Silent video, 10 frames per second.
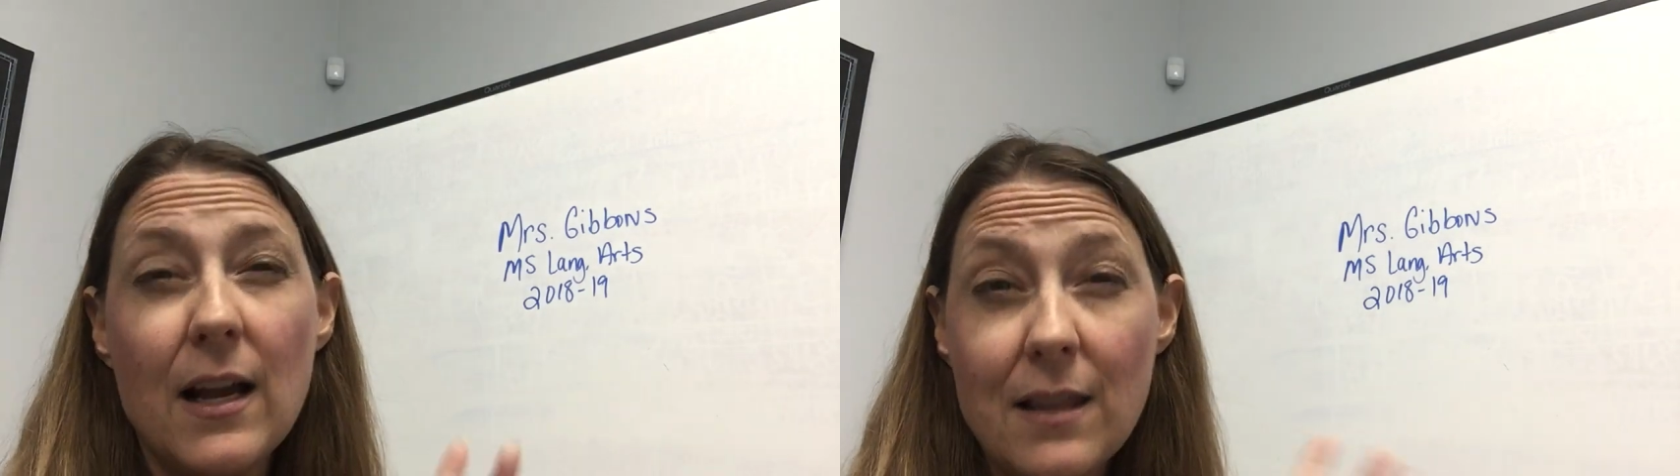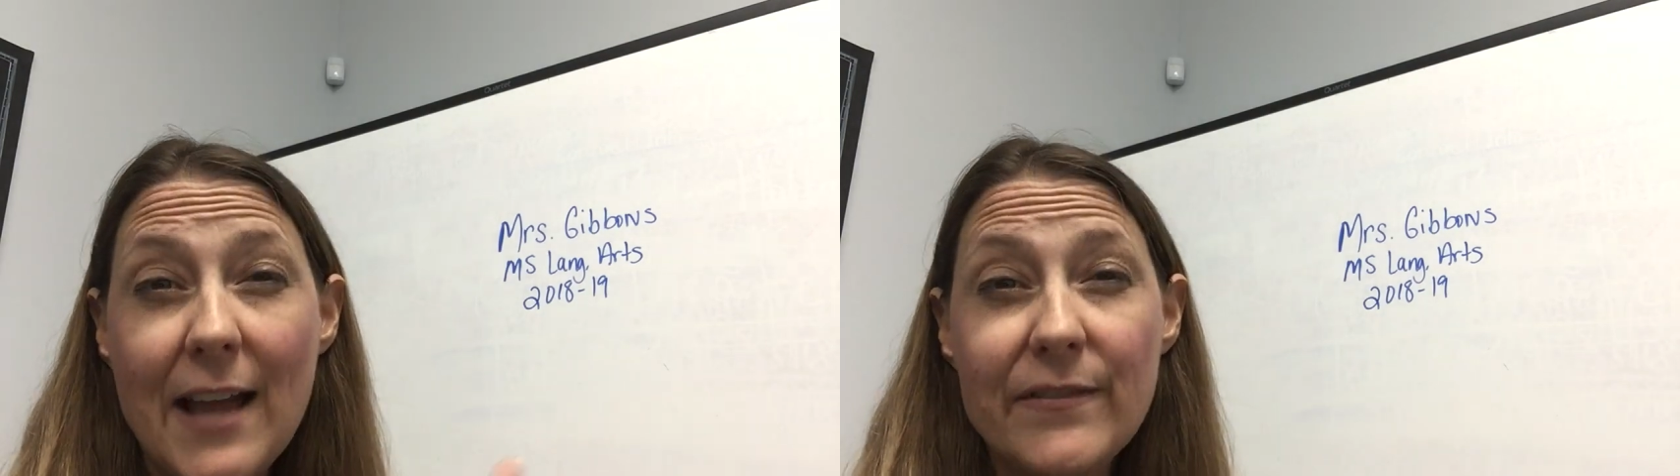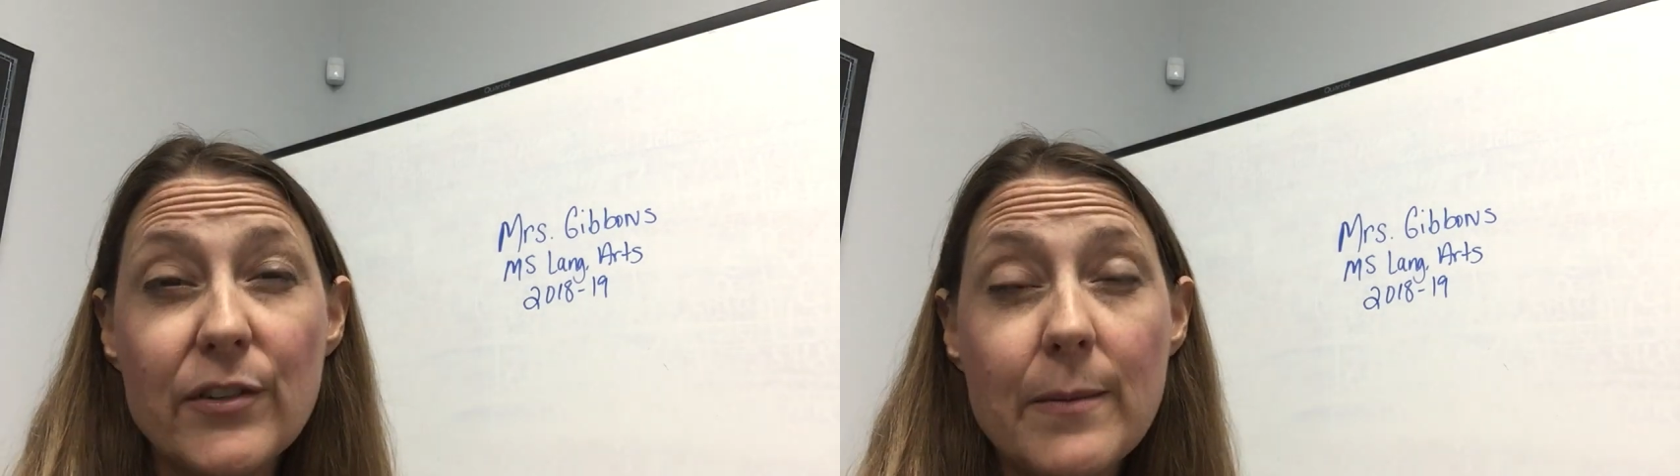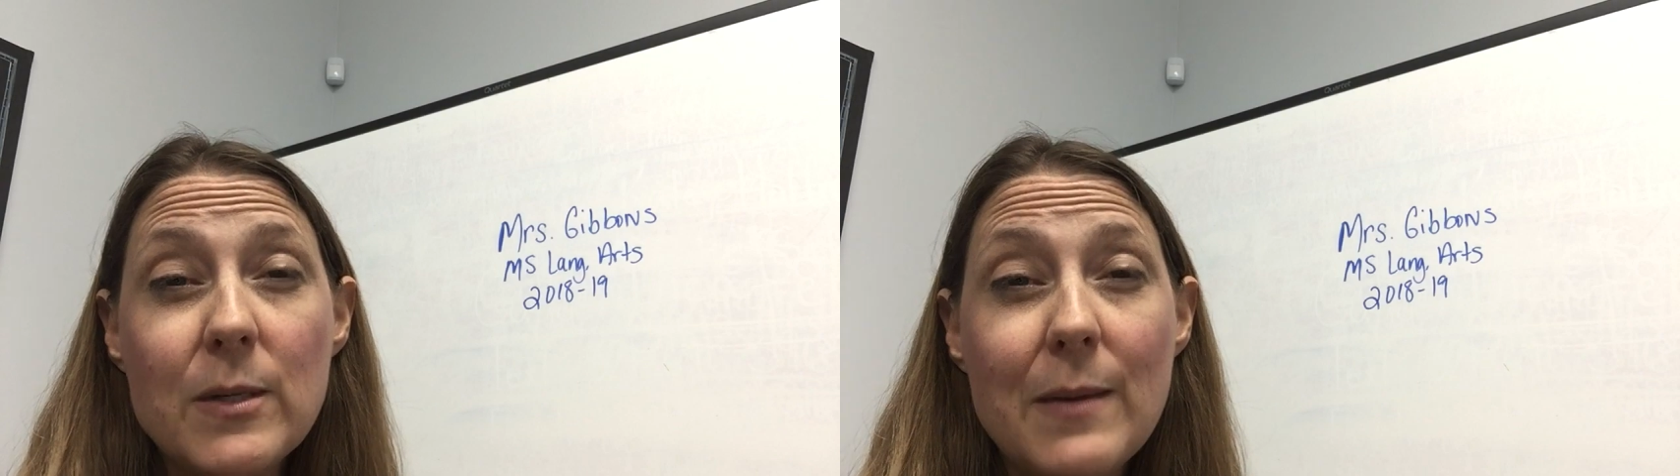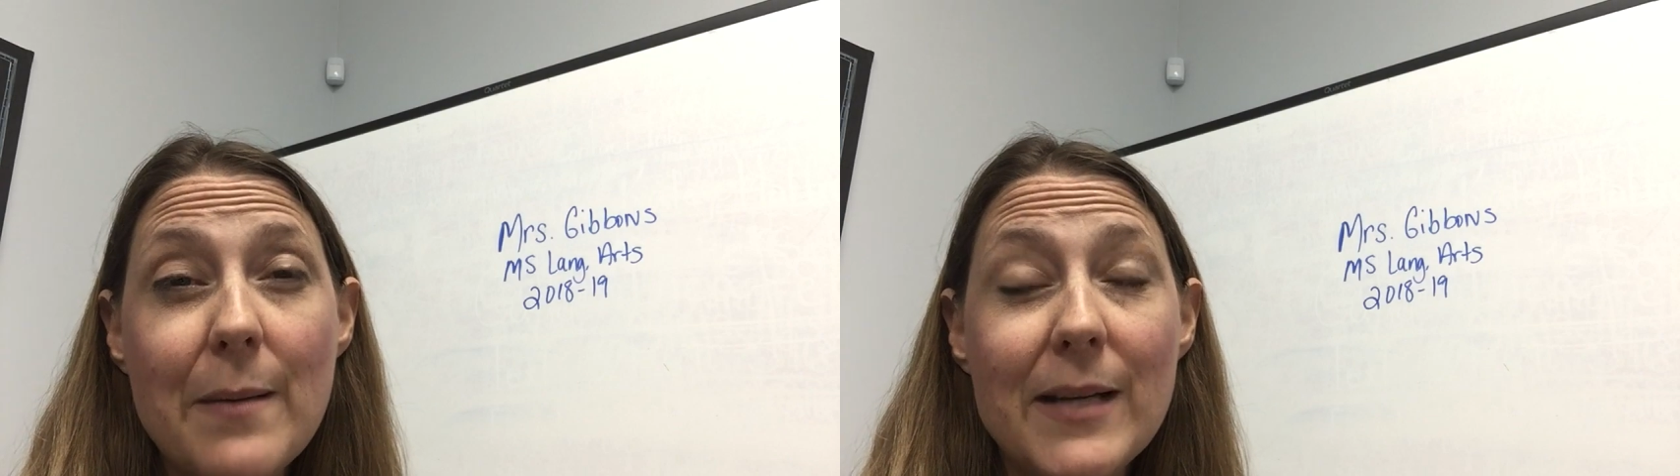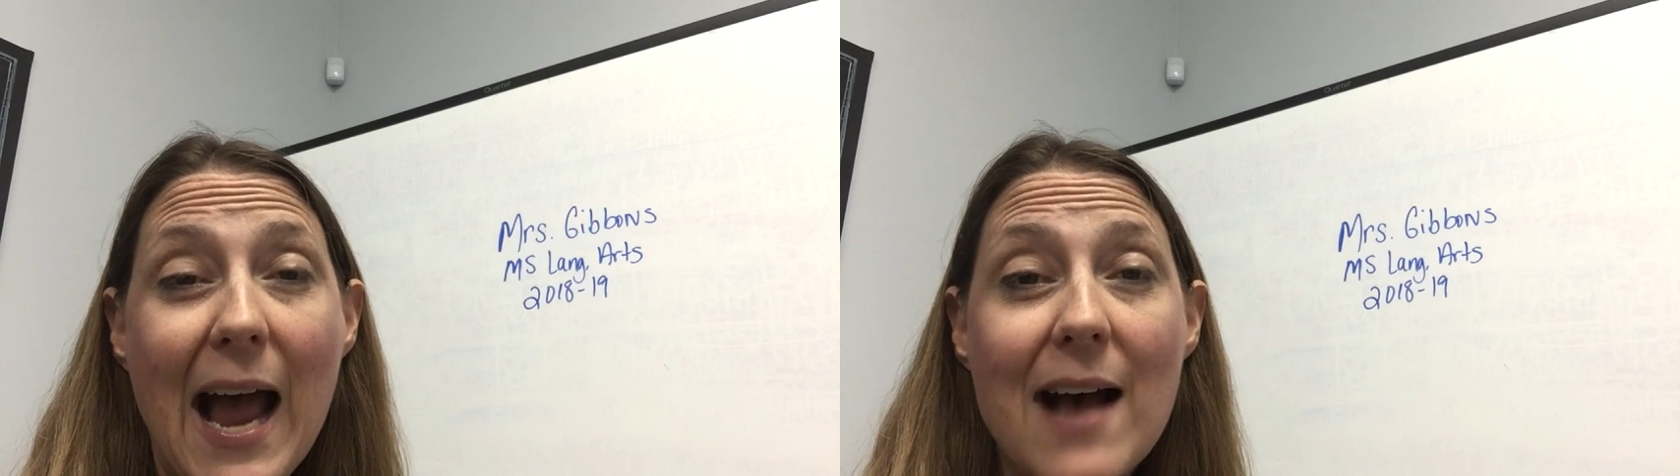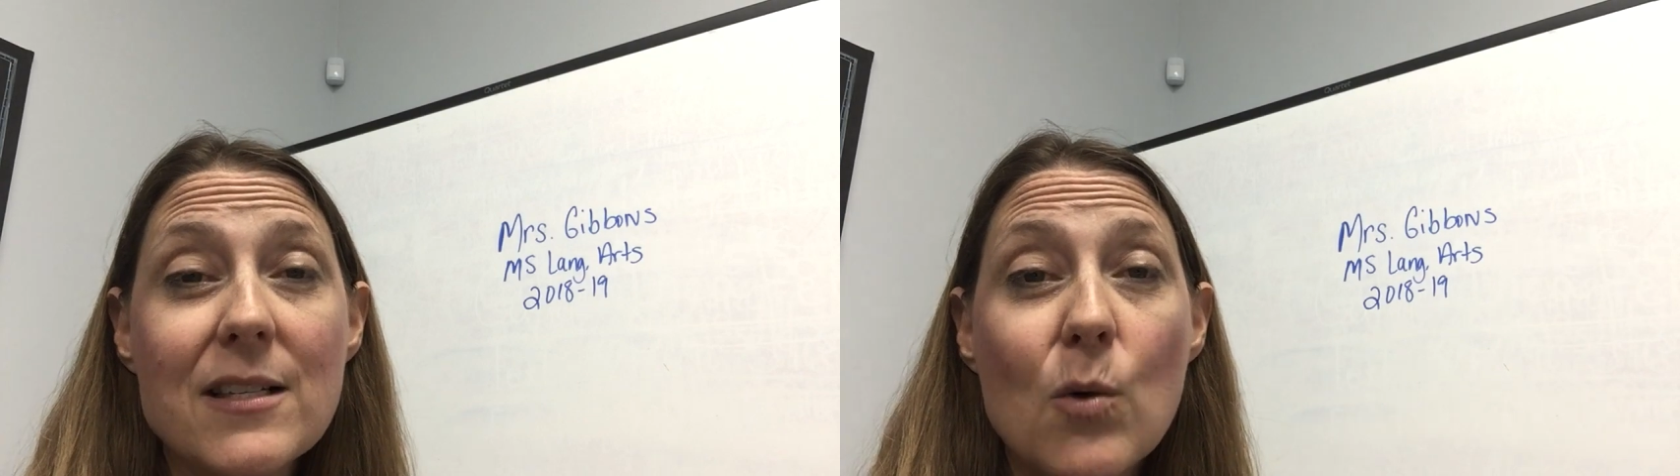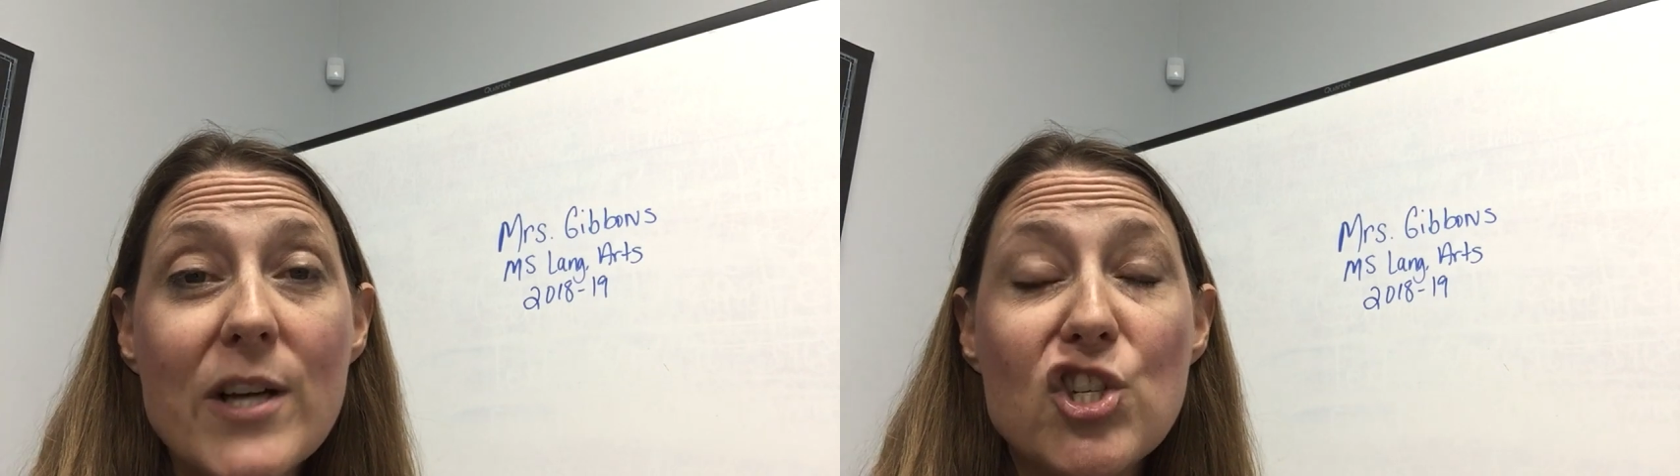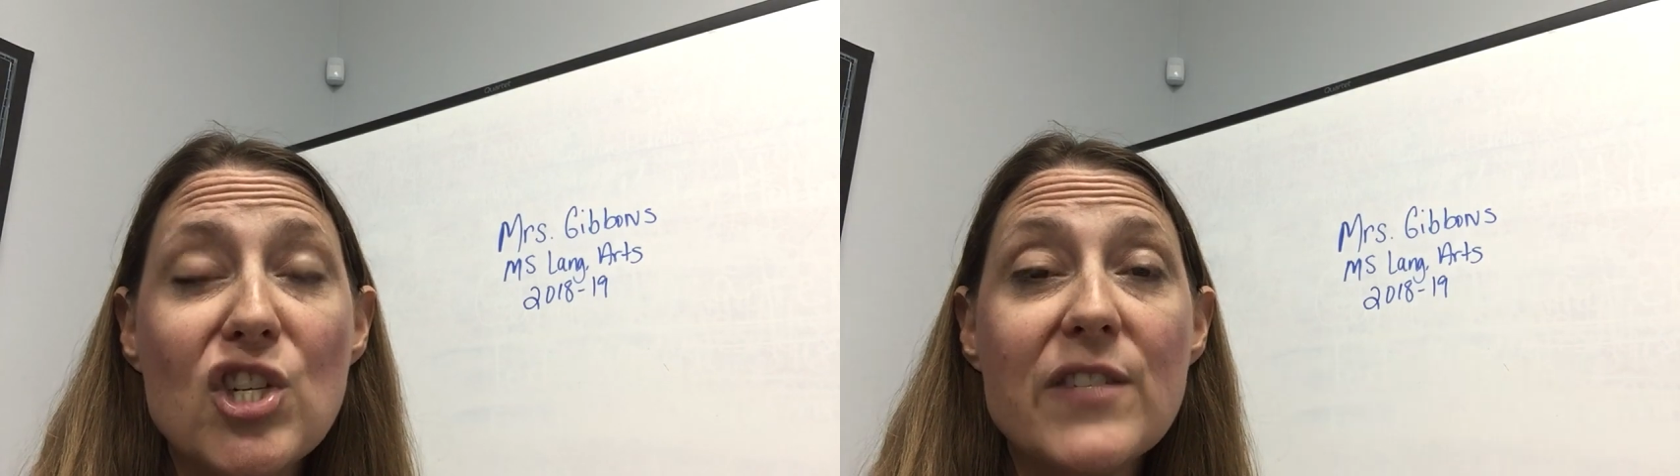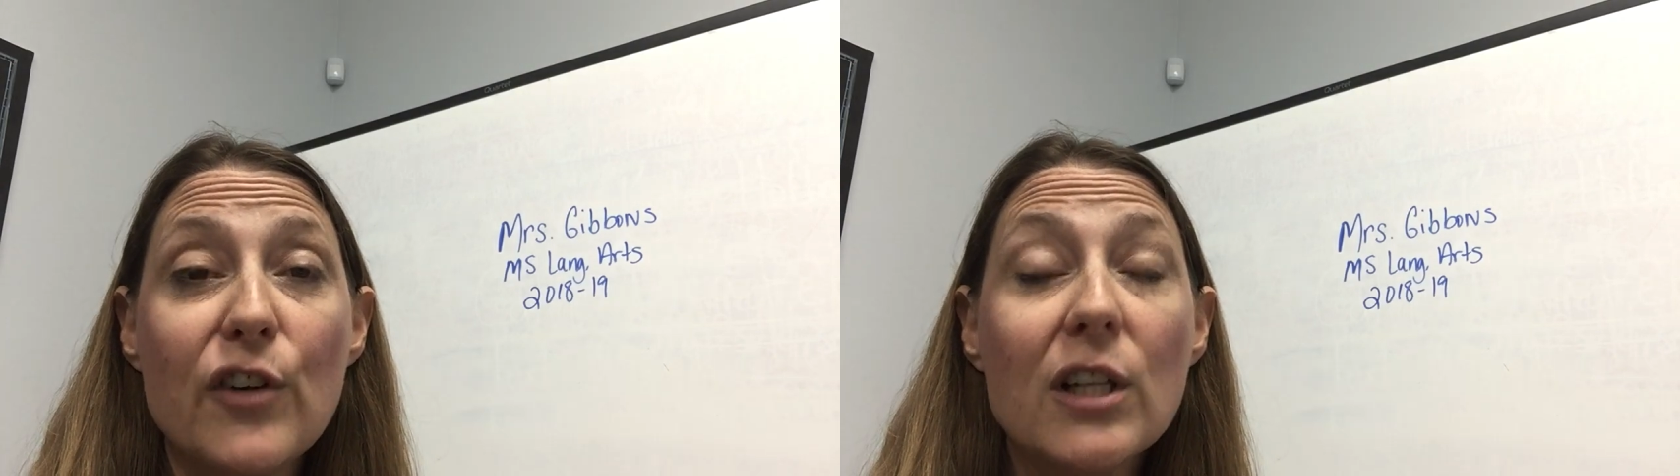I like for them to be able to ask questions for